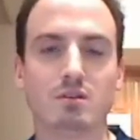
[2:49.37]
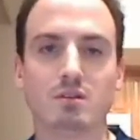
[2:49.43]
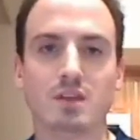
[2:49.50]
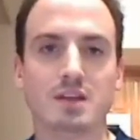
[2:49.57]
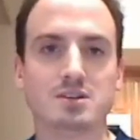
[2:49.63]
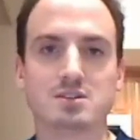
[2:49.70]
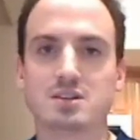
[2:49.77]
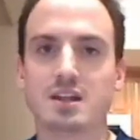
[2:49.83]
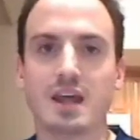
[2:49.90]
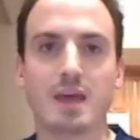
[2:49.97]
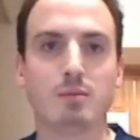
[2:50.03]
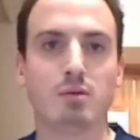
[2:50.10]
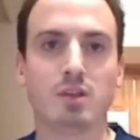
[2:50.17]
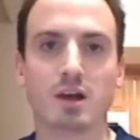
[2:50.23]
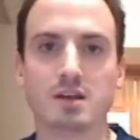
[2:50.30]
that just
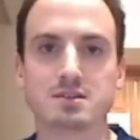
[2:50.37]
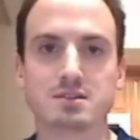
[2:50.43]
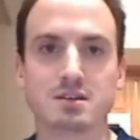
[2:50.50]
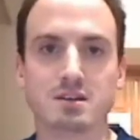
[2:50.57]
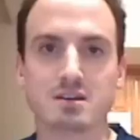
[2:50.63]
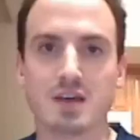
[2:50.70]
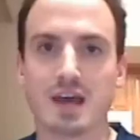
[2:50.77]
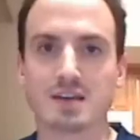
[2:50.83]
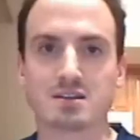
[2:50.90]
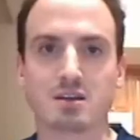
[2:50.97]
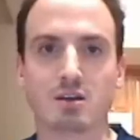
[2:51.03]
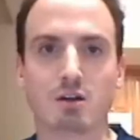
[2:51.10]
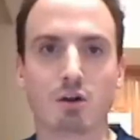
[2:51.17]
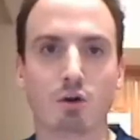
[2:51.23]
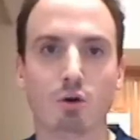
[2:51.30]
enabled us to
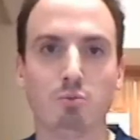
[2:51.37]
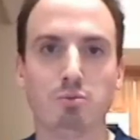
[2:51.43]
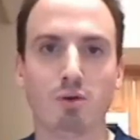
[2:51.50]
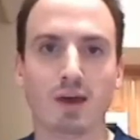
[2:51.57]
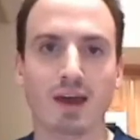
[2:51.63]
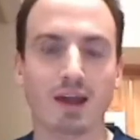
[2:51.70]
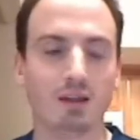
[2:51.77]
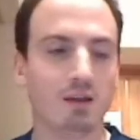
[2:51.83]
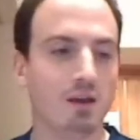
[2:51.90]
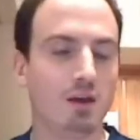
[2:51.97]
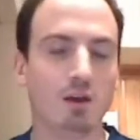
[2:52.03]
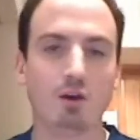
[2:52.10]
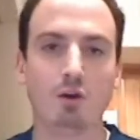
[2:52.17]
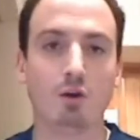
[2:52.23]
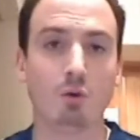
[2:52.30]
execute our whole plan.
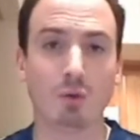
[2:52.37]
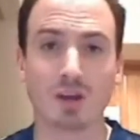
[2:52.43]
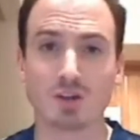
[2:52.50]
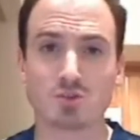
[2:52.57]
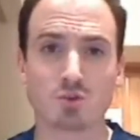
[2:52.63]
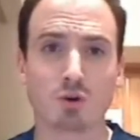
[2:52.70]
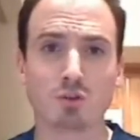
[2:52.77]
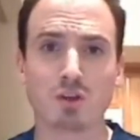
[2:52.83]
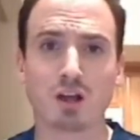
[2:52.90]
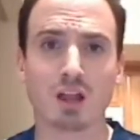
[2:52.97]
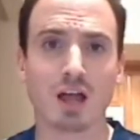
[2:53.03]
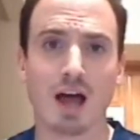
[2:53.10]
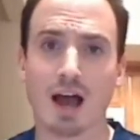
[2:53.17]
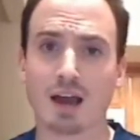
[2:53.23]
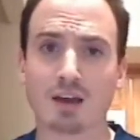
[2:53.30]
We controlled the
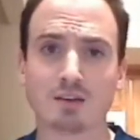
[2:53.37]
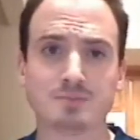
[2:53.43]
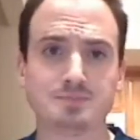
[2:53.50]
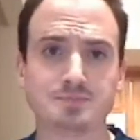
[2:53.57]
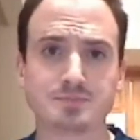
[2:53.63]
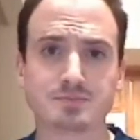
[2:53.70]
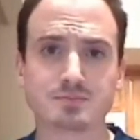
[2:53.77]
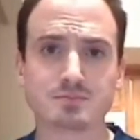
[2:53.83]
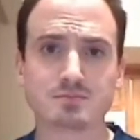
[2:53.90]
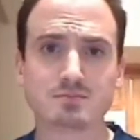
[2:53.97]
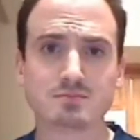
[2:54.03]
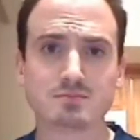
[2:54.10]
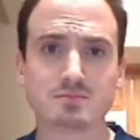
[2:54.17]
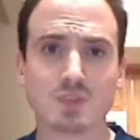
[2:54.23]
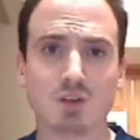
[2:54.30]
clock.
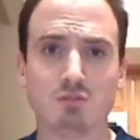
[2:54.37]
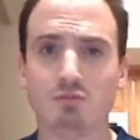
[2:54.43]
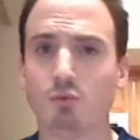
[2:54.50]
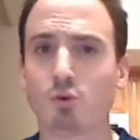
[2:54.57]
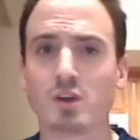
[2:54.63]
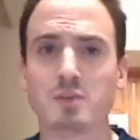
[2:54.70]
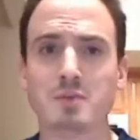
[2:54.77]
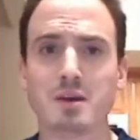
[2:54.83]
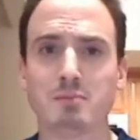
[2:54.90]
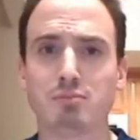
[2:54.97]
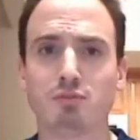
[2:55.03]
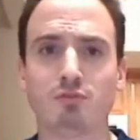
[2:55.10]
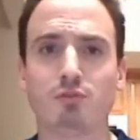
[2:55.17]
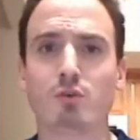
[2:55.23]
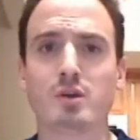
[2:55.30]

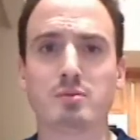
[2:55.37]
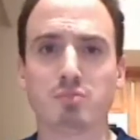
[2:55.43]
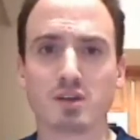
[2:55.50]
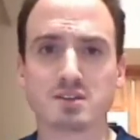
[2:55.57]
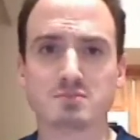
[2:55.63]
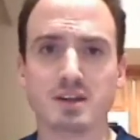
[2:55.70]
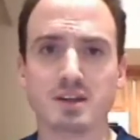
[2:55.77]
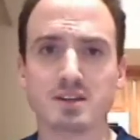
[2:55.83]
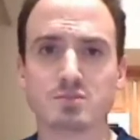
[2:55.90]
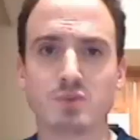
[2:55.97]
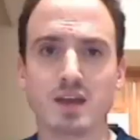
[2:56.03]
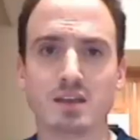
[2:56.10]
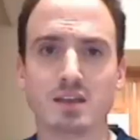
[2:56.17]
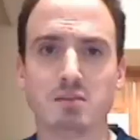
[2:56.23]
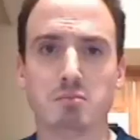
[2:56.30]
40-plus minutes we
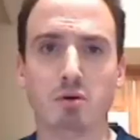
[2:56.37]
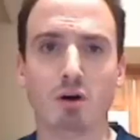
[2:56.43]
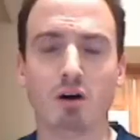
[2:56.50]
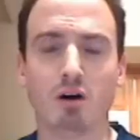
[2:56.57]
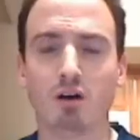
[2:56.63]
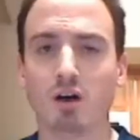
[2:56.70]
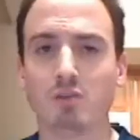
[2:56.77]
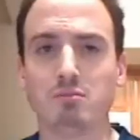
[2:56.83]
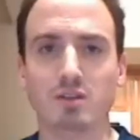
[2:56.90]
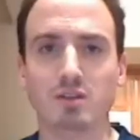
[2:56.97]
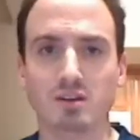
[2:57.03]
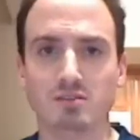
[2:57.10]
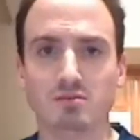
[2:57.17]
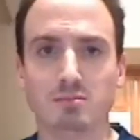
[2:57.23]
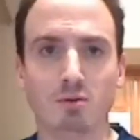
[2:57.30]
had the ball.
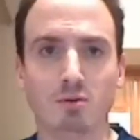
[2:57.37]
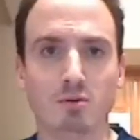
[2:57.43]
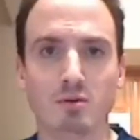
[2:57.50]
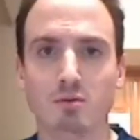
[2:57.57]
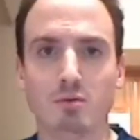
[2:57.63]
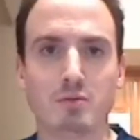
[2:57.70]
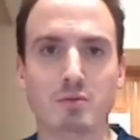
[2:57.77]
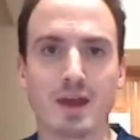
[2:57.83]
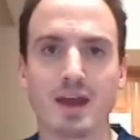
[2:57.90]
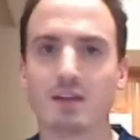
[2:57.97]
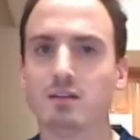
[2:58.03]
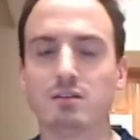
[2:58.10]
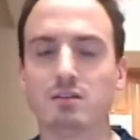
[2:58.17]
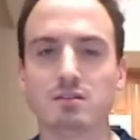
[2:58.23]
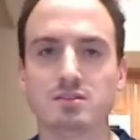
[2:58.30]
Unbelievable. We
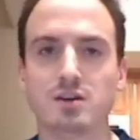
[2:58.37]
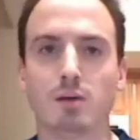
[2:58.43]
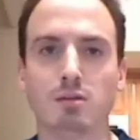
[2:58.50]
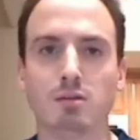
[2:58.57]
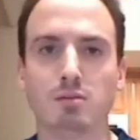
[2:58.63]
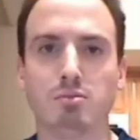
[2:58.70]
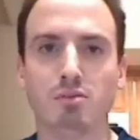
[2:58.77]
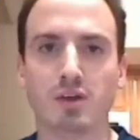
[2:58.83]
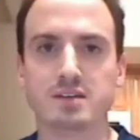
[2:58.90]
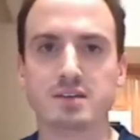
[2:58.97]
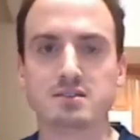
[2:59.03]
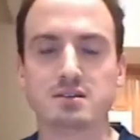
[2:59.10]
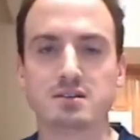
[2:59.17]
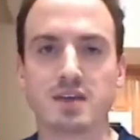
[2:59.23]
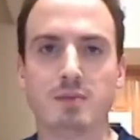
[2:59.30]
ran double the
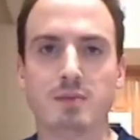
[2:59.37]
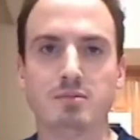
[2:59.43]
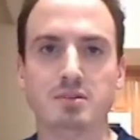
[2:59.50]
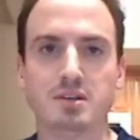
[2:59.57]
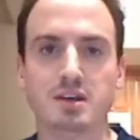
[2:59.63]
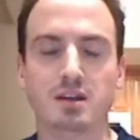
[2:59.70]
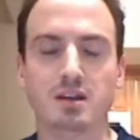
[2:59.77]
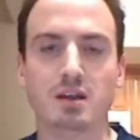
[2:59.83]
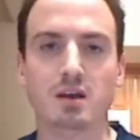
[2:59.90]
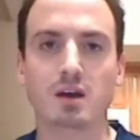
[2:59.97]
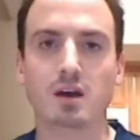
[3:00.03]
plays that Tampa did.